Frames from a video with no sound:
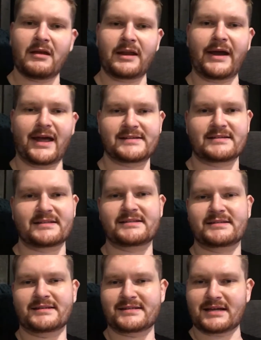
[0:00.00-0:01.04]
Now, as
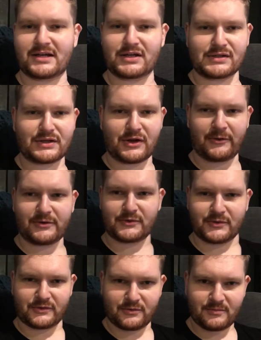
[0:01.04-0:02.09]
it's starting to go into
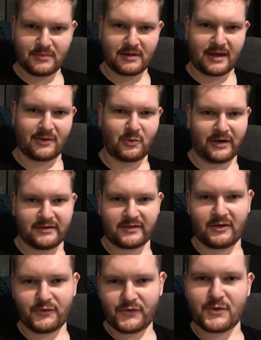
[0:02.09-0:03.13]
autumn and winter,
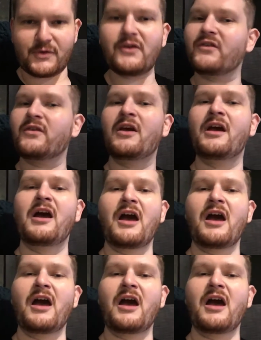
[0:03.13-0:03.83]
of course,